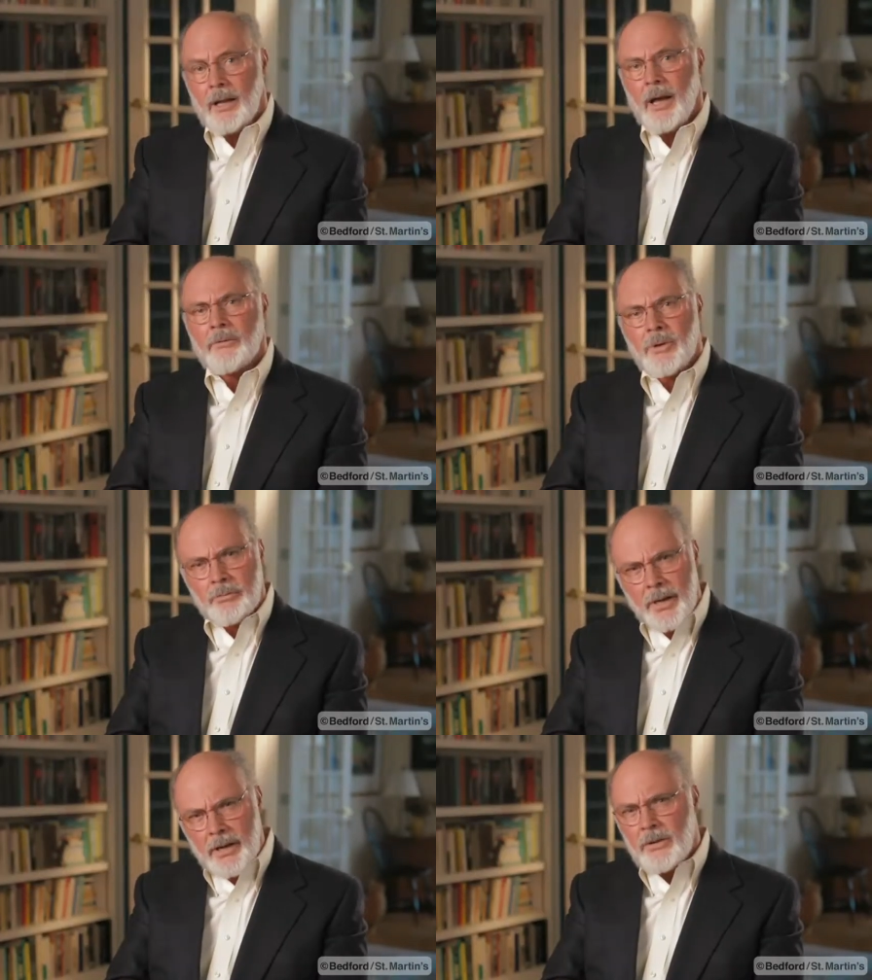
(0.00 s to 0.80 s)
I've
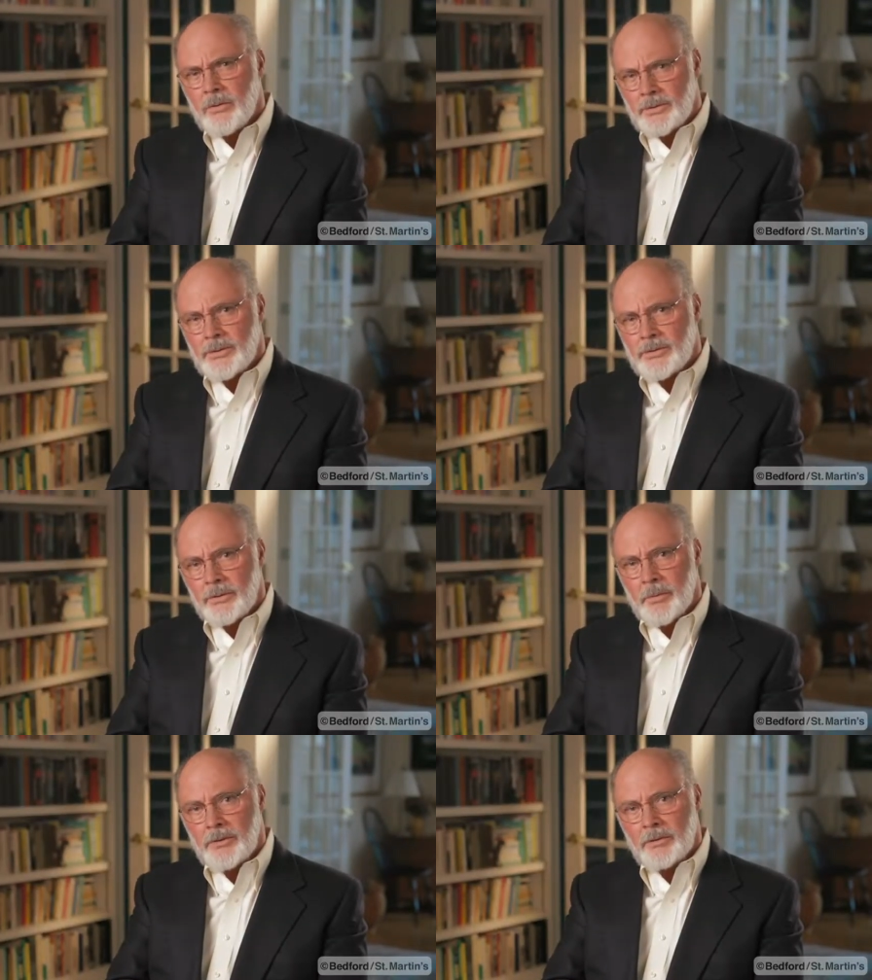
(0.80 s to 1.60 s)
taught many courses
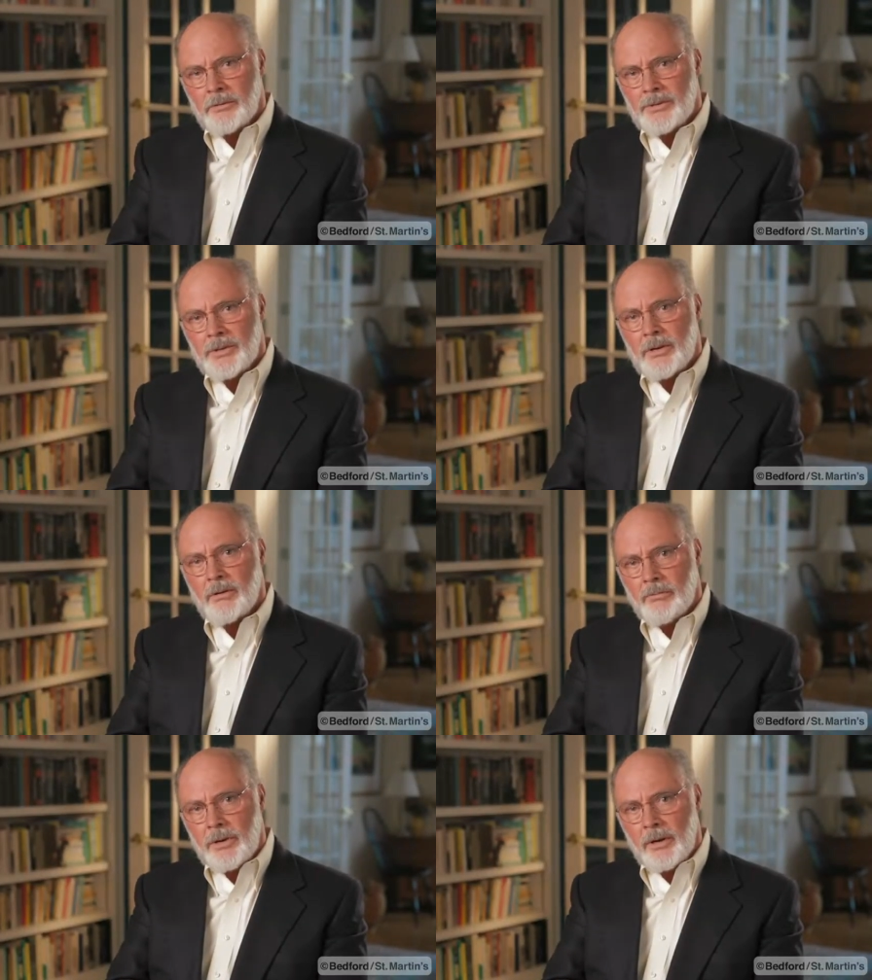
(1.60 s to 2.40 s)
during my university
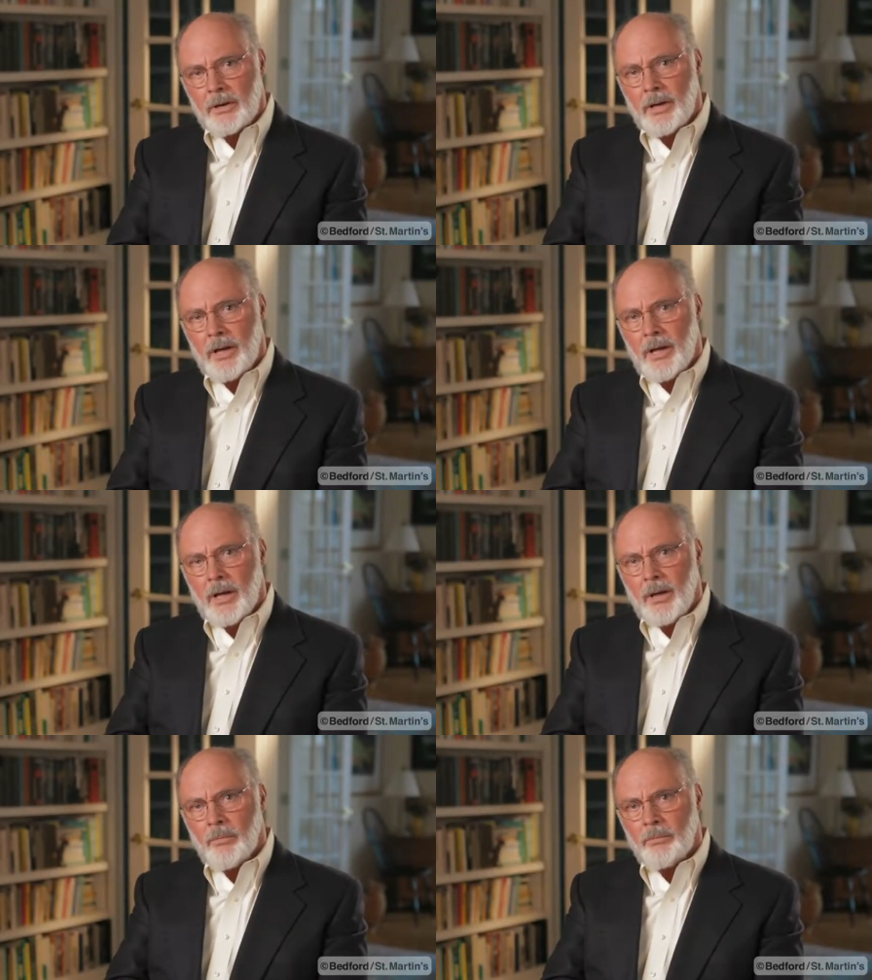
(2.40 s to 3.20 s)
career,
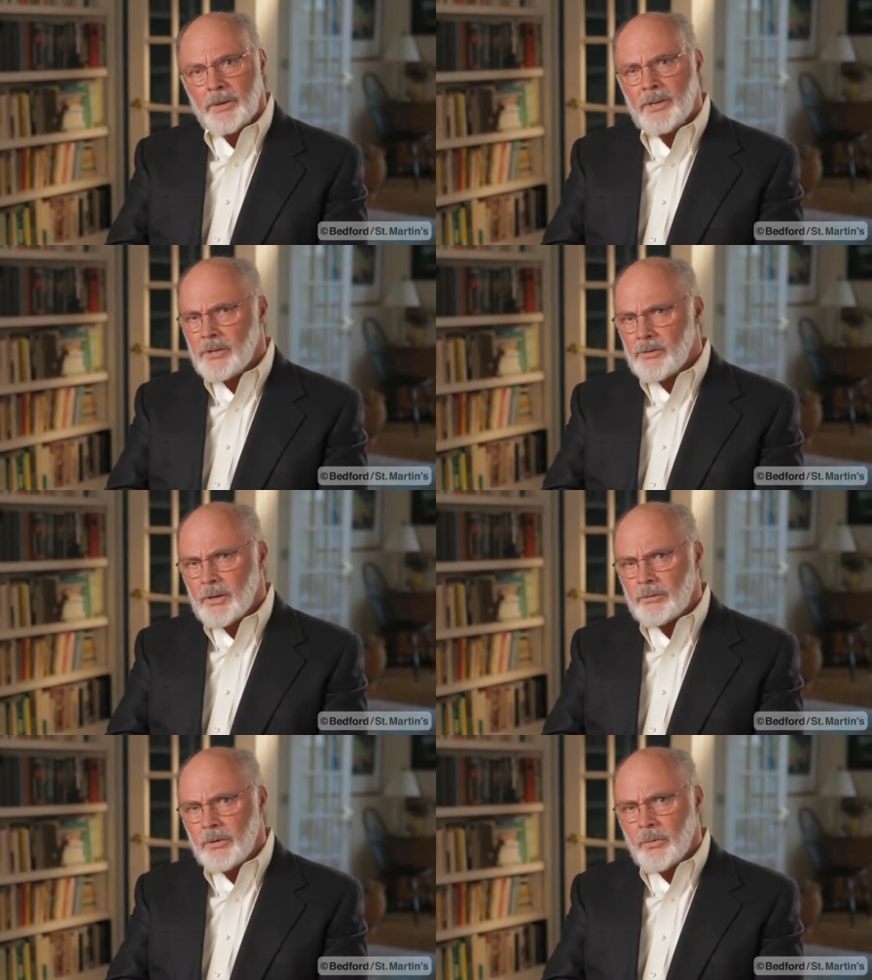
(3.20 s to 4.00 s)
but the
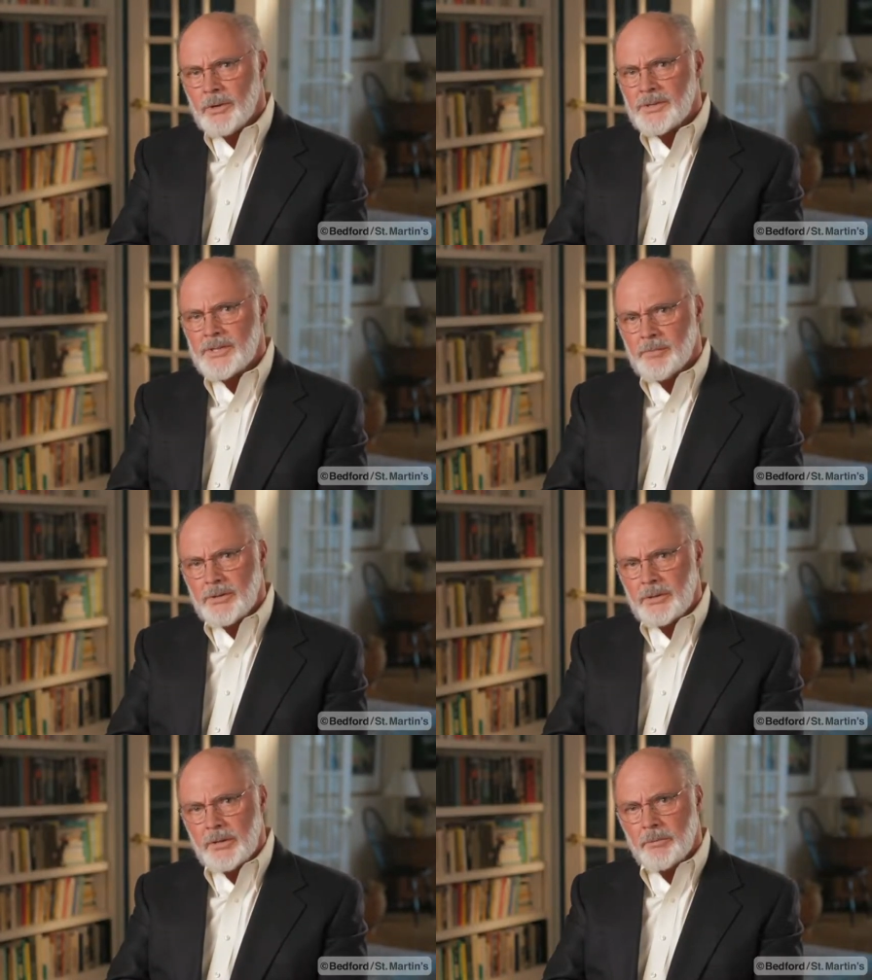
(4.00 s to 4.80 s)
introductory one is
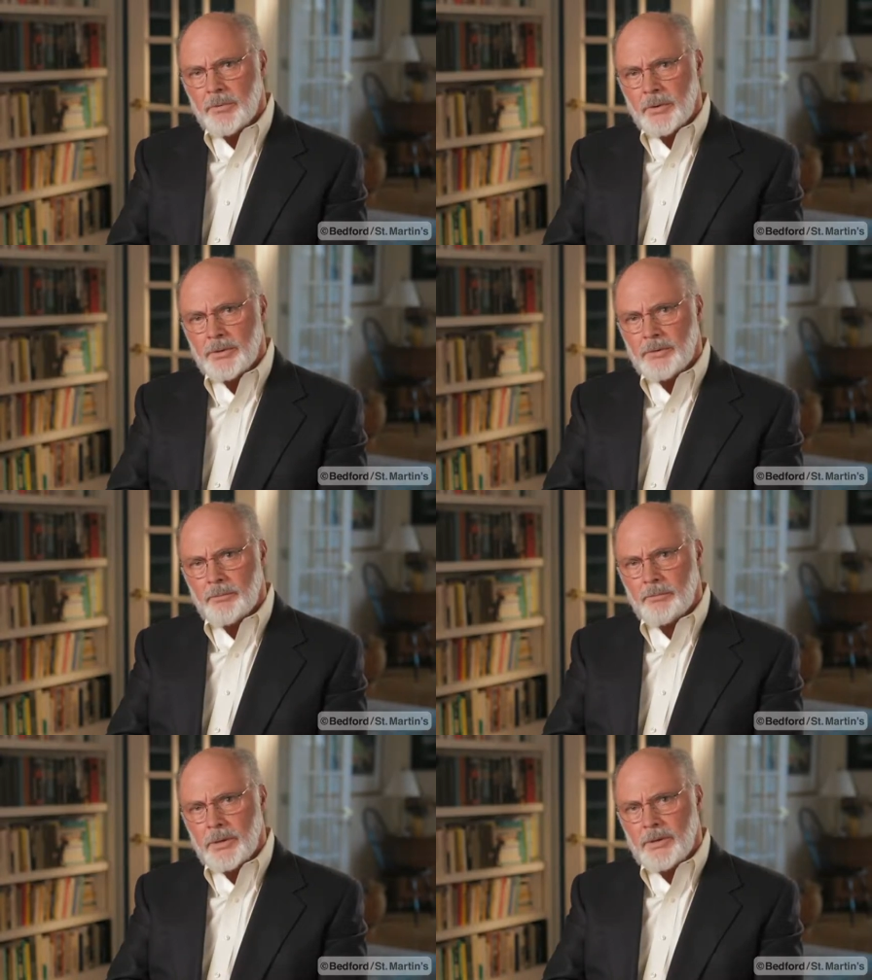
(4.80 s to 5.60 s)
especially important
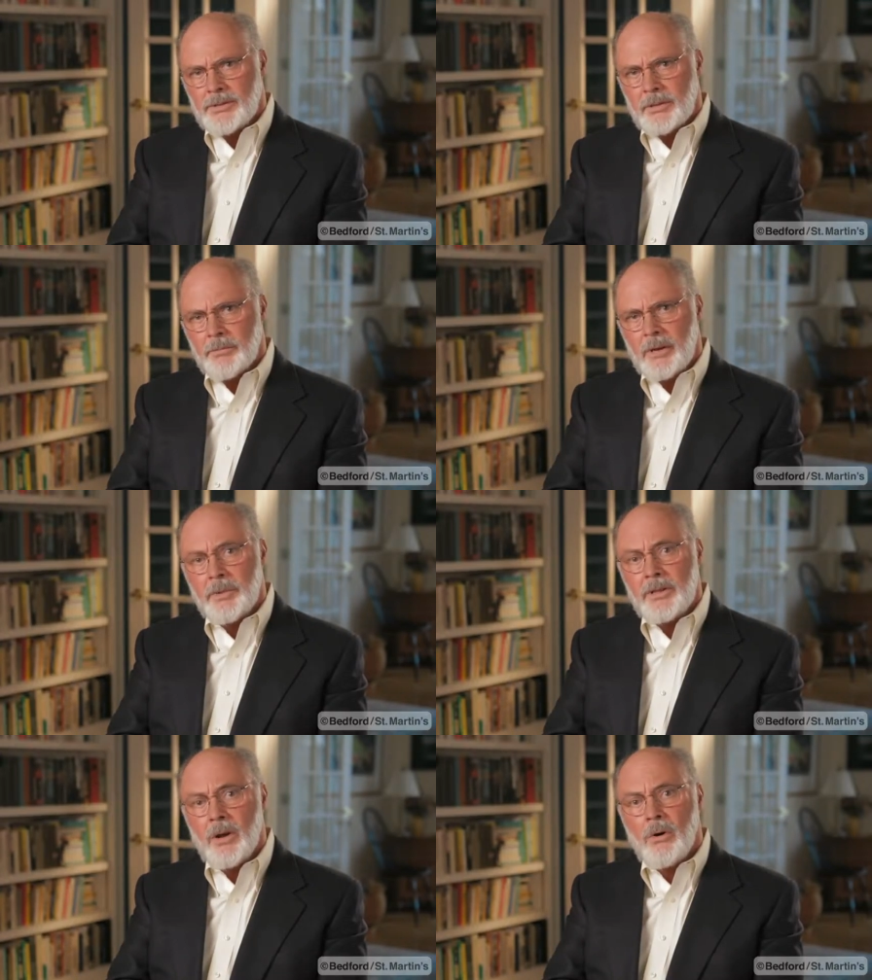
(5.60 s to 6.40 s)
because it might
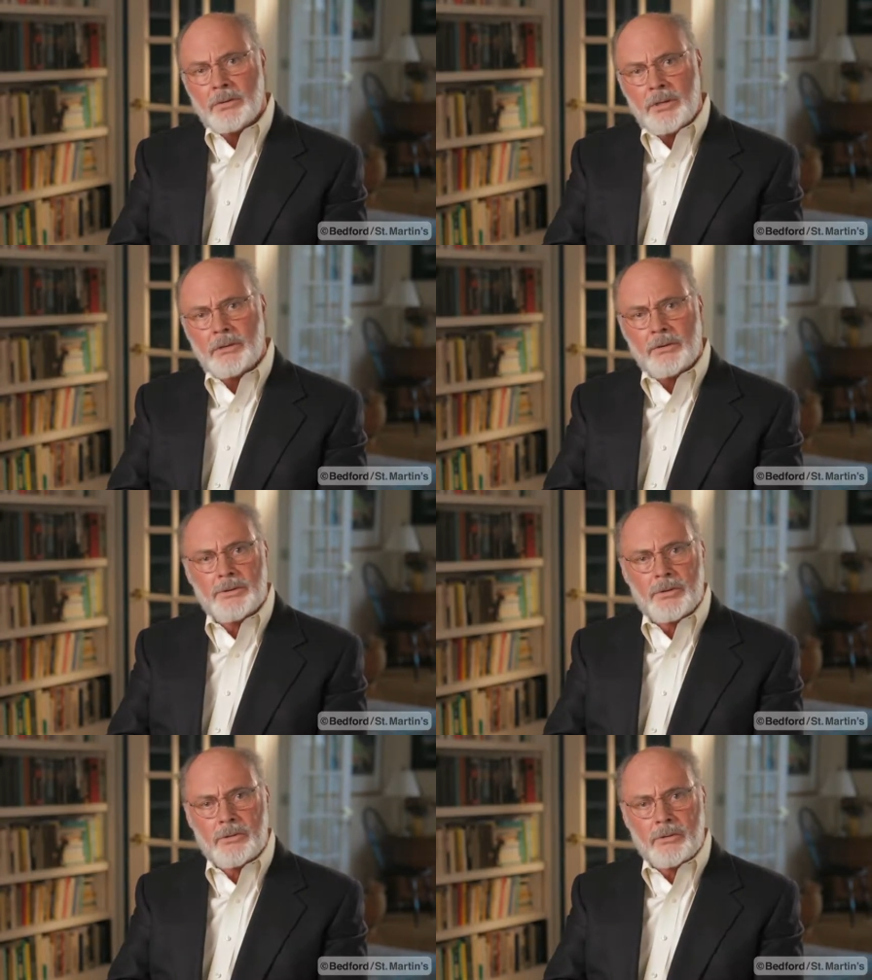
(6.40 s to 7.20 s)
be the only
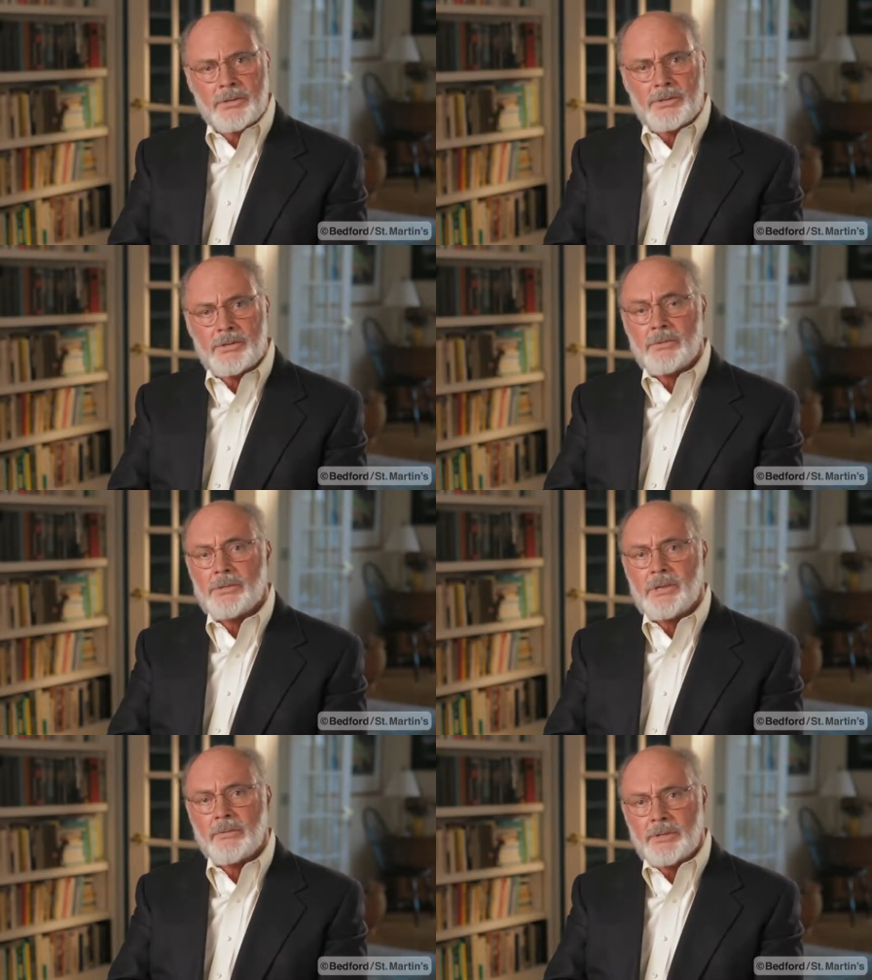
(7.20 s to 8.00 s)
literature course students ever